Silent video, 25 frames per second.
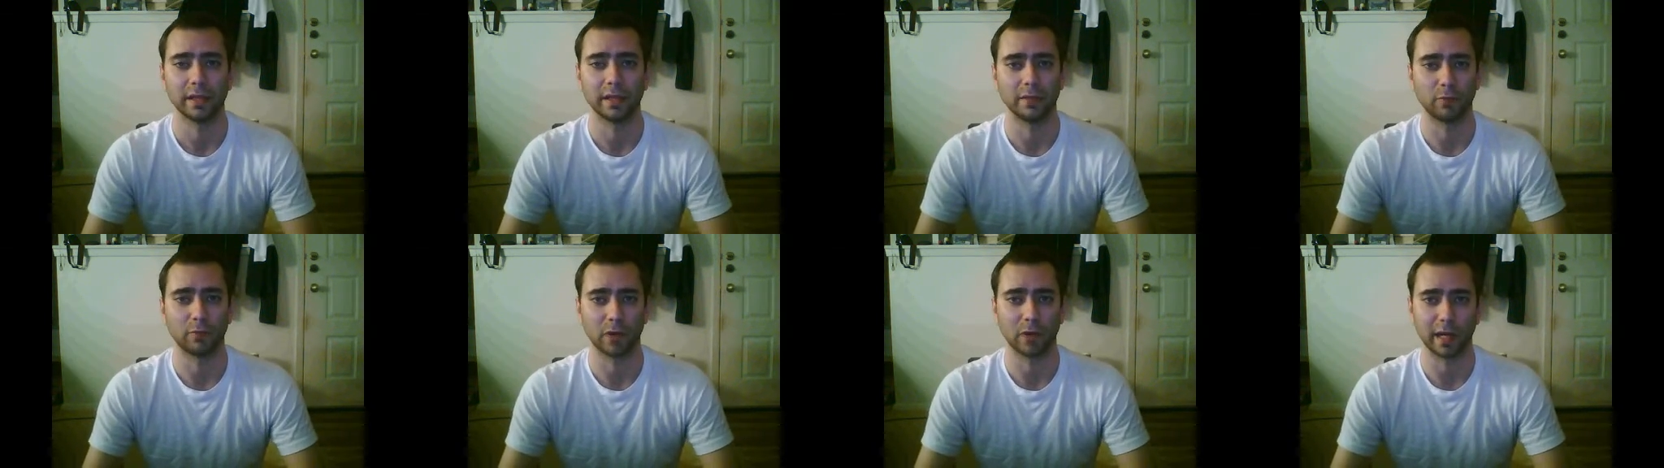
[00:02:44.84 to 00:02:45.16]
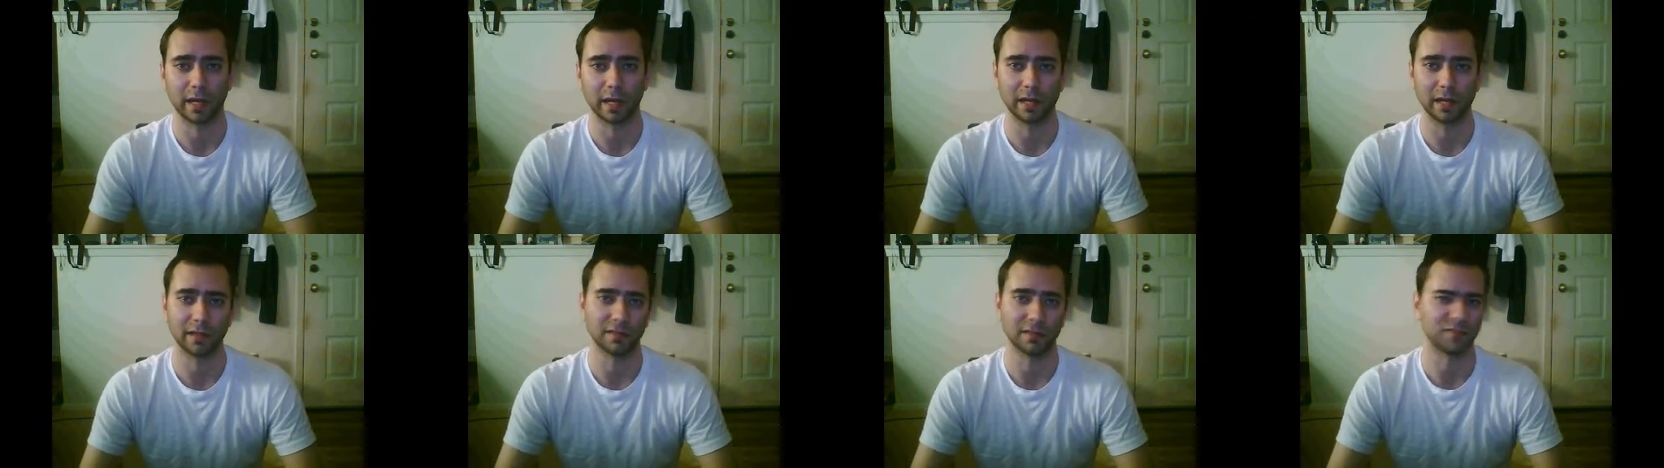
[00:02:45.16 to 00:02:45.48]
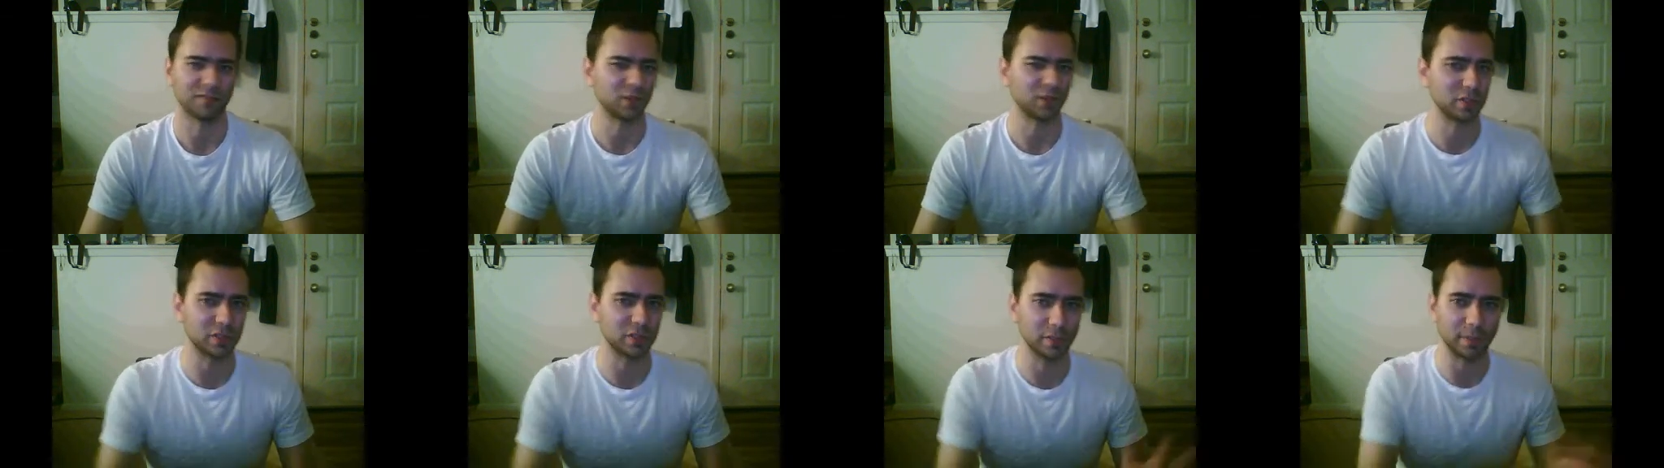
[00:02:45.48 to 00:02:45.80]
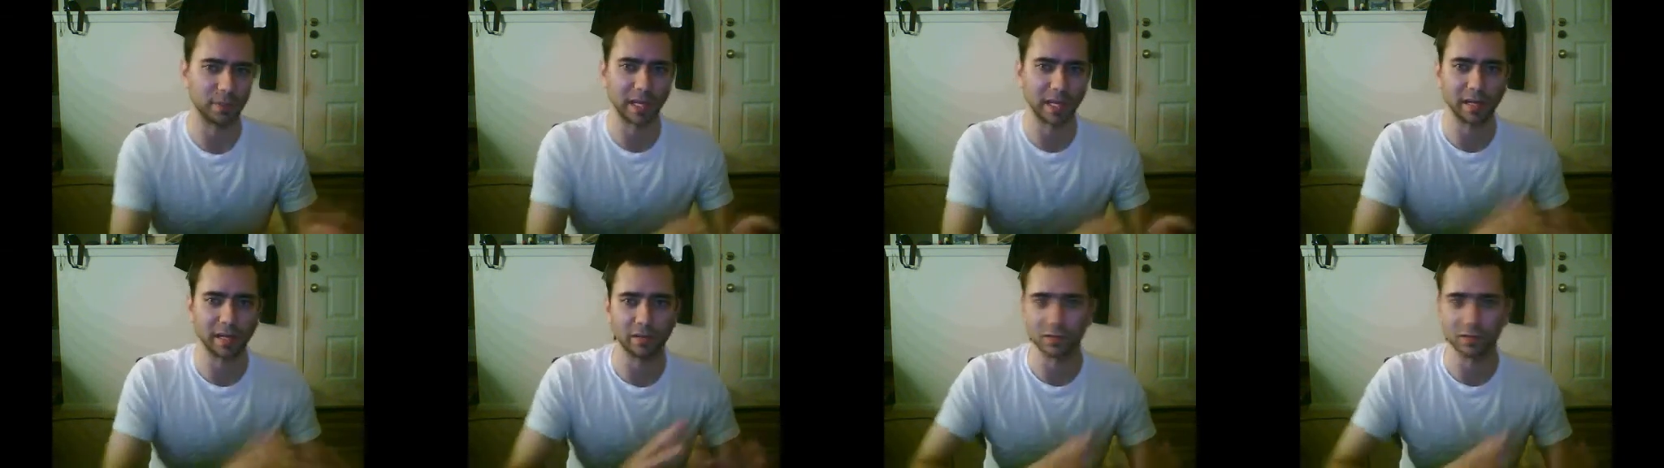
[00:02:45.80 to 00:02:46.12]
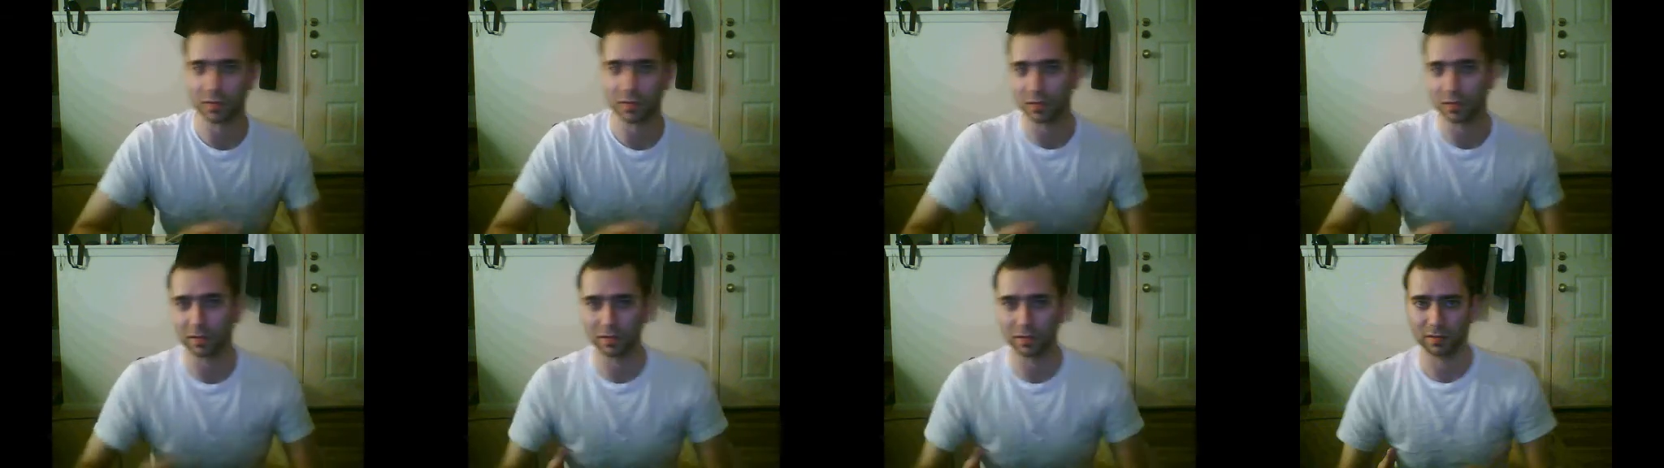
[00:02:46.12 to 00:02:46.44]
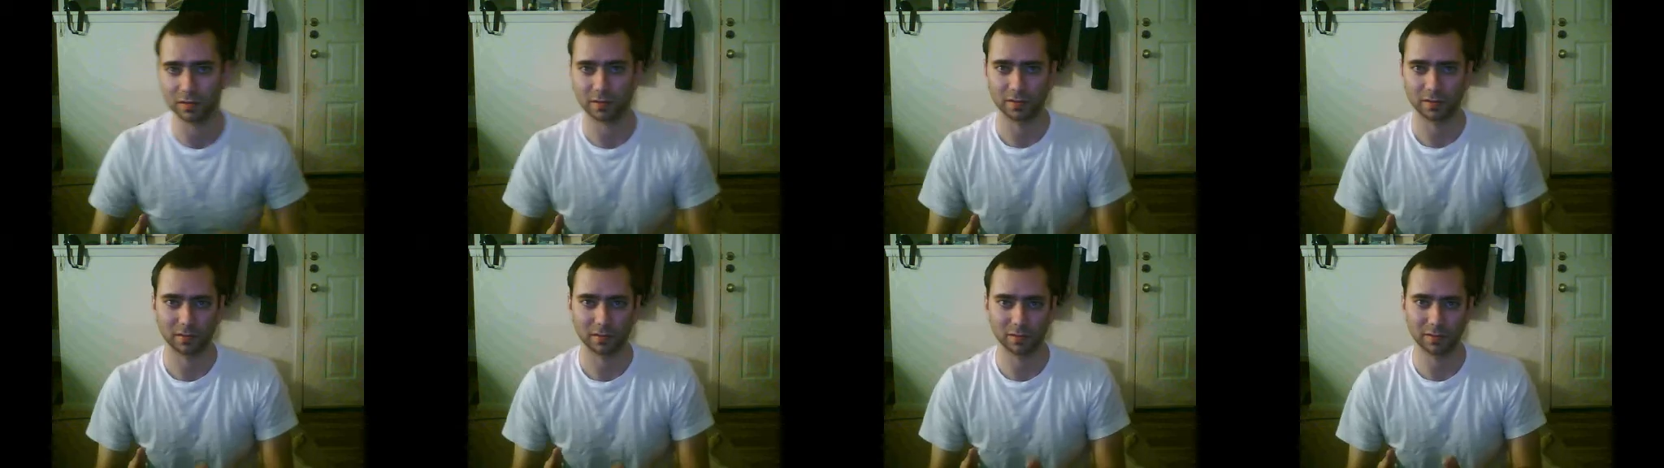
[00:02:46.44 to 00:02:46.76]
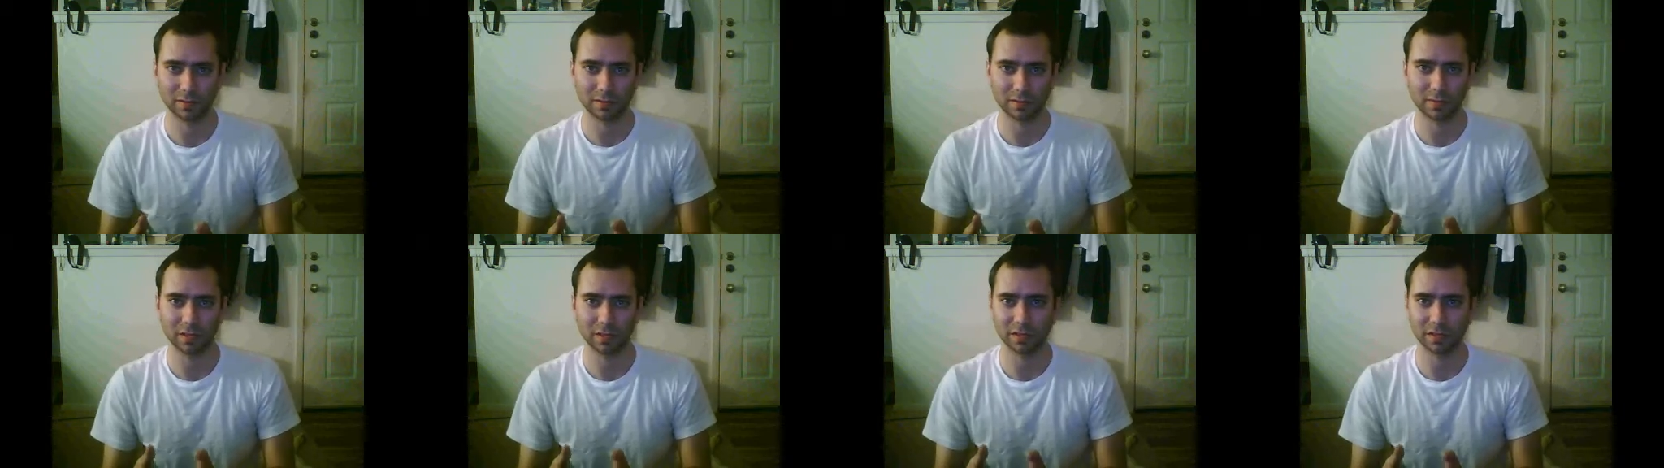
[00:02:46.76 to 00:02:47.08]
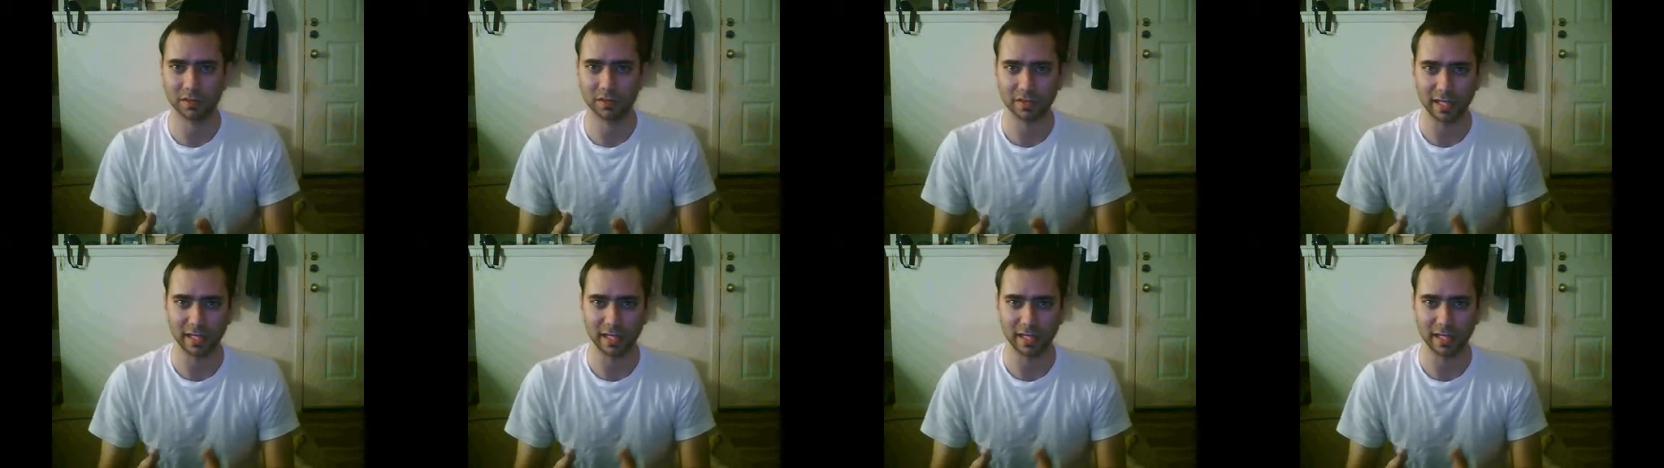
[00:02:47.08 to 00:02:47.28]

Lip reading: where the first 2 panels are normal,